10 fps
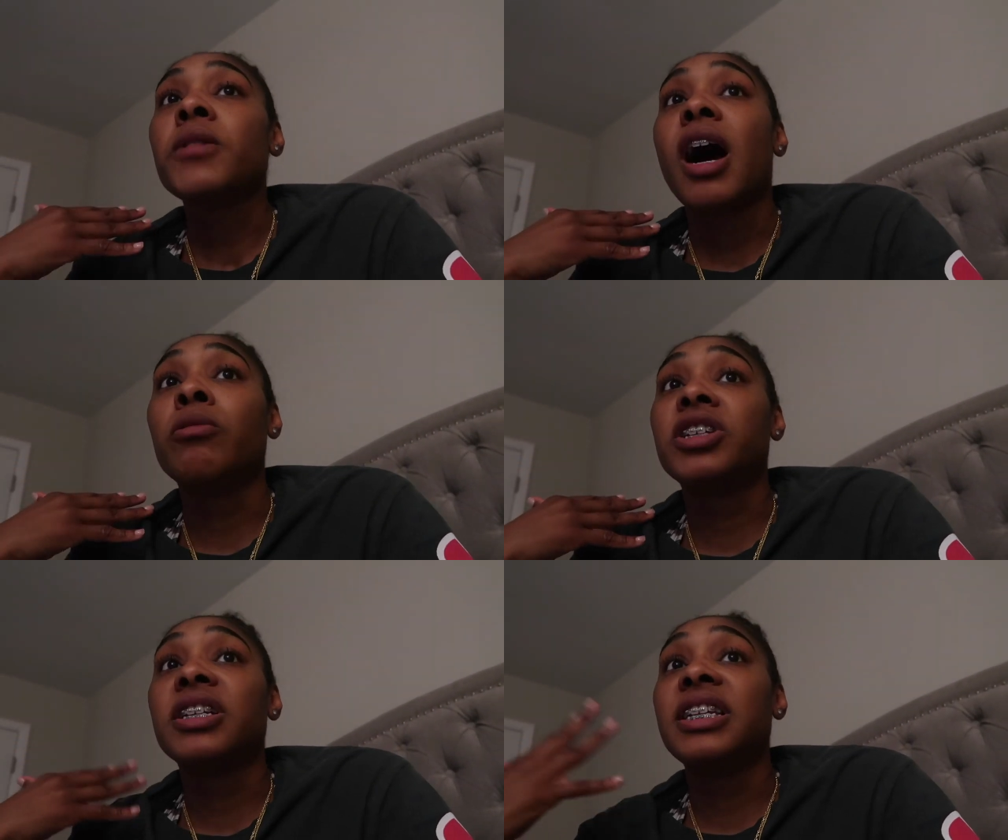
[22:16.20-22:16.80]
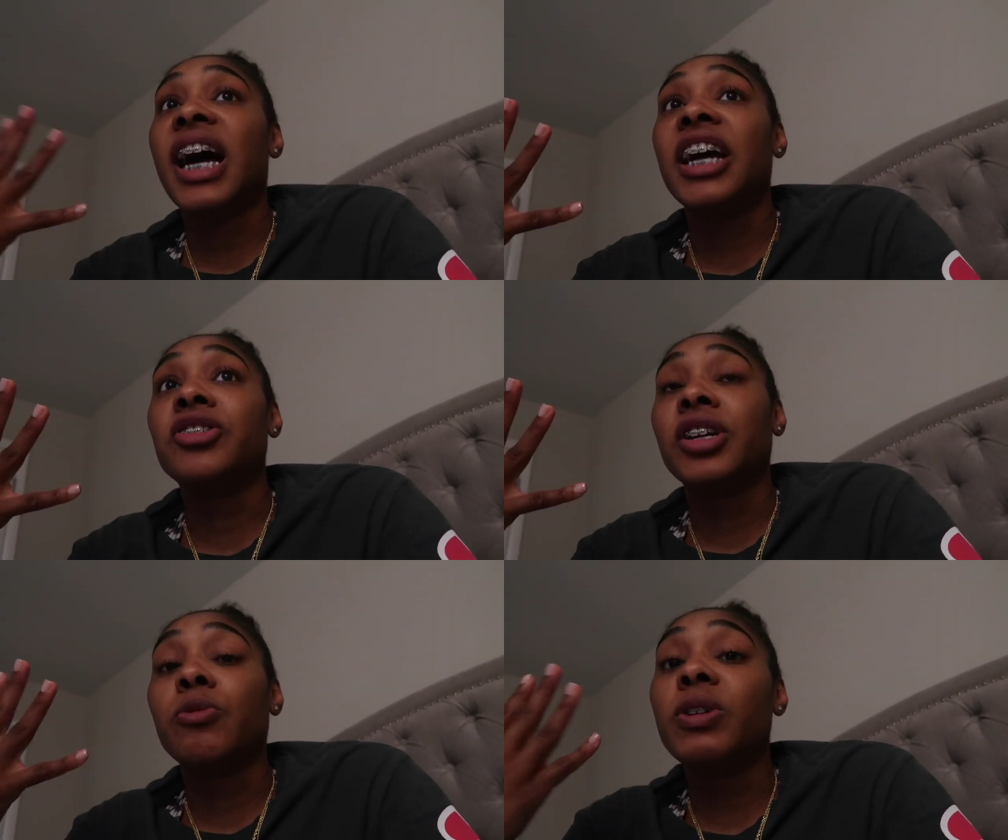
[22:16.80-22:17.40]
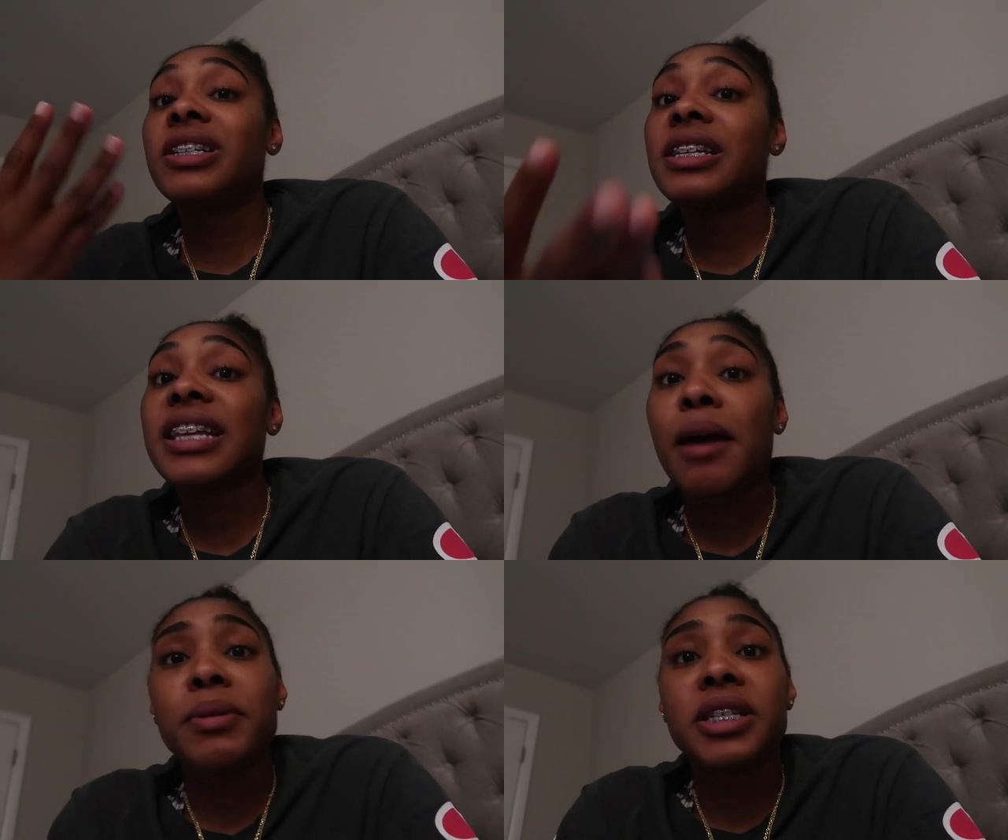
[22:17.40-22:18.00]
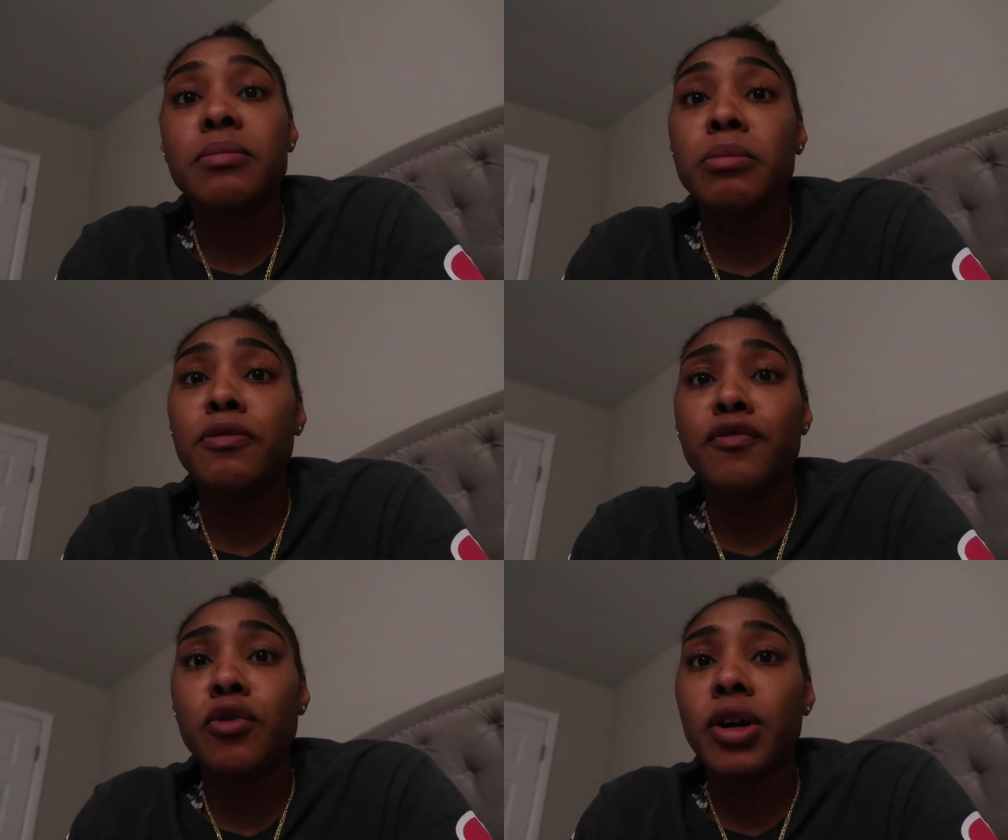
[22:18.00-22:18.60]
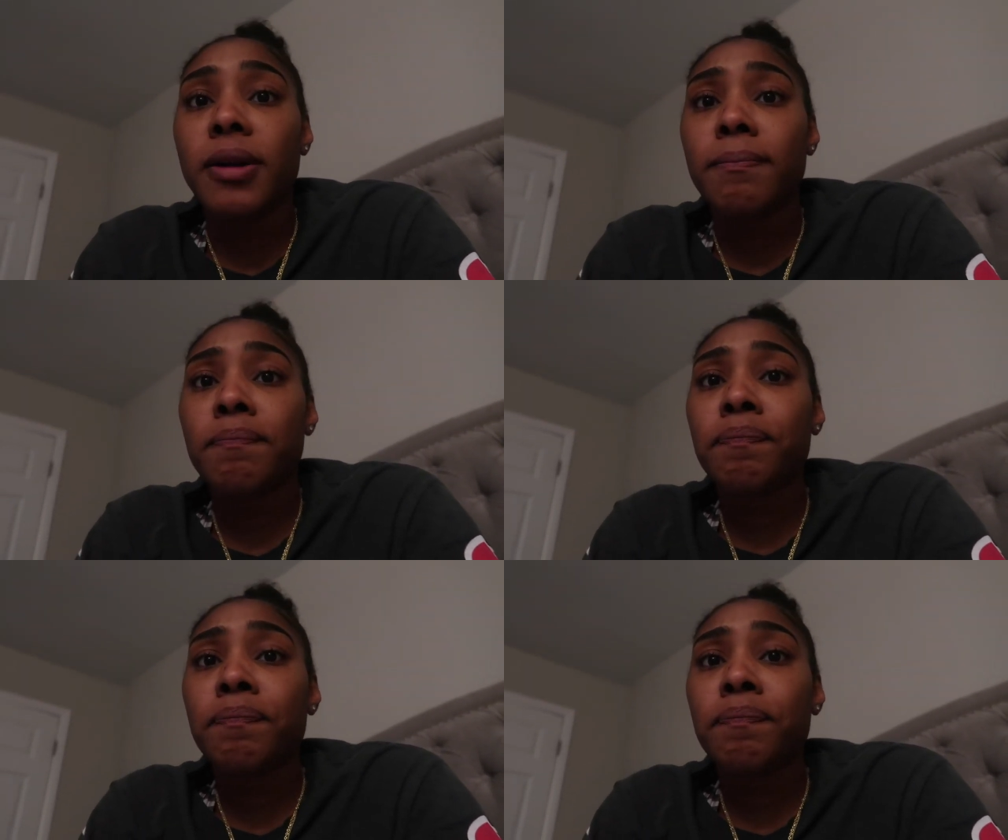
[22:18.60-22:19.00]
I was just dehydrated, which this happened to me before.